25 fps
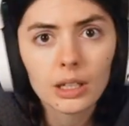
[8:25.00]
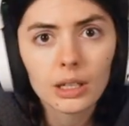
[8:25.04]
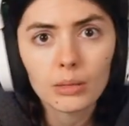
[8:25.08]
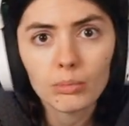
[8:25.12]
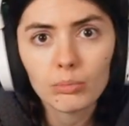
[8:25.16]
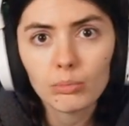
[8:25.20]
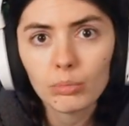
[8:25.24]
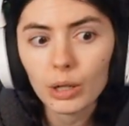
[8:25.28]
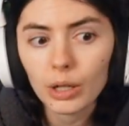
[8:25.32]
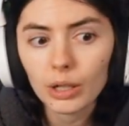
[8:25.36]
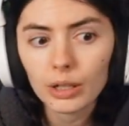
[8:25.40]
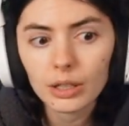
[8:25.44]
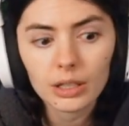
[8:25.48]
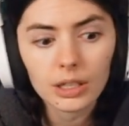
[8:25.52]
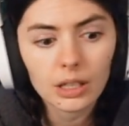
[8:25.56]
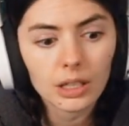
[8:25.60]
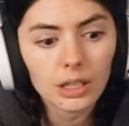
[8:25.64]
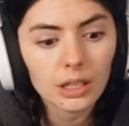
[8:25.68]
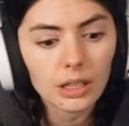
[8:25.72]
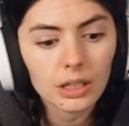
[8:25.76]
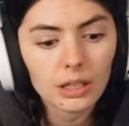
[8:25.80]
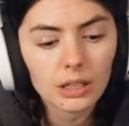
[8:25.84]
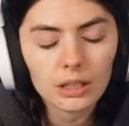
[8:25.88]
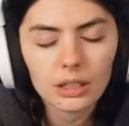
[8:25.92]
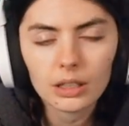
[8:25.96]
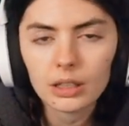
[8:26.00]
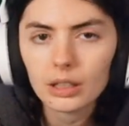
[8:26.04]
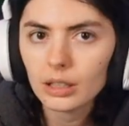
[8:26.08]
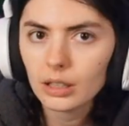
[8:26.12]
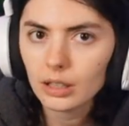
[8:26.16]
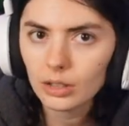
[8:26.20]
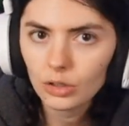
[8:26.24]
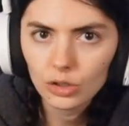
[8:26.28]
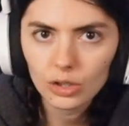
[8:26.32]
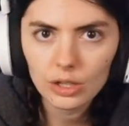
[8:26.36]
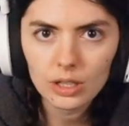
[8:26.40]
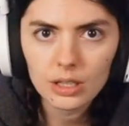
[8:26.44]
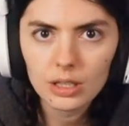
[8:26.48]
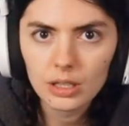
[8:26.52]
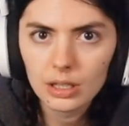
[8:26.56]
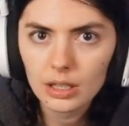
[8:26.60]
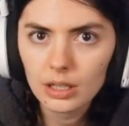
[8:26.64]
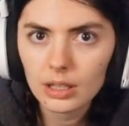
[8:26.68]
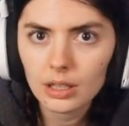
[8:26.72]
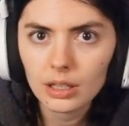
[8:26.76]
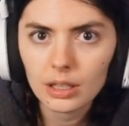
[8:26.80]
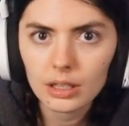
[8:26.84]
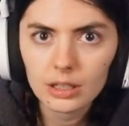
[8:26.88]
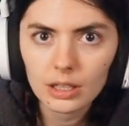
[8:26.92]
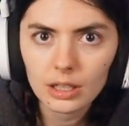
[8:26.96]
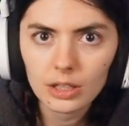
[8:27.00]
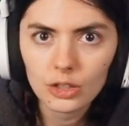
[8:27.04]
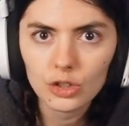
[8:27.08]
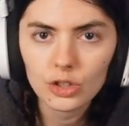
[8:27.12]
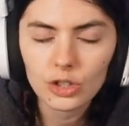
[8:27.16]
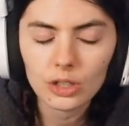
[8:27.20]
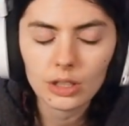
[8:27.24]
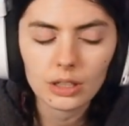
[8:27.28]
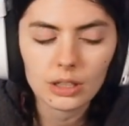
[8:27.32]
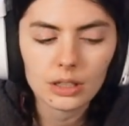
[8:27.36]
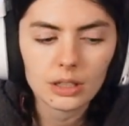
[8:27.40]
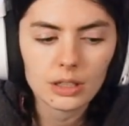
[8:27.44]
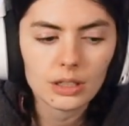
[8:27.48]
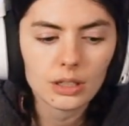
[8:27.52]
barking, and just needing attention.